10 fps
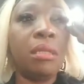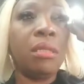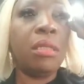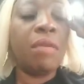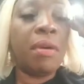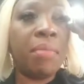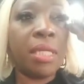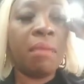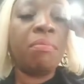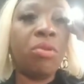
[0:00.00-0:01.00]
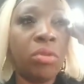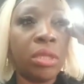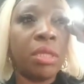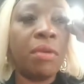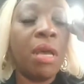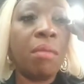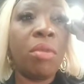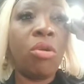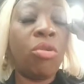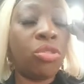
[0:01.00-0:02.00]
never been abusive. I go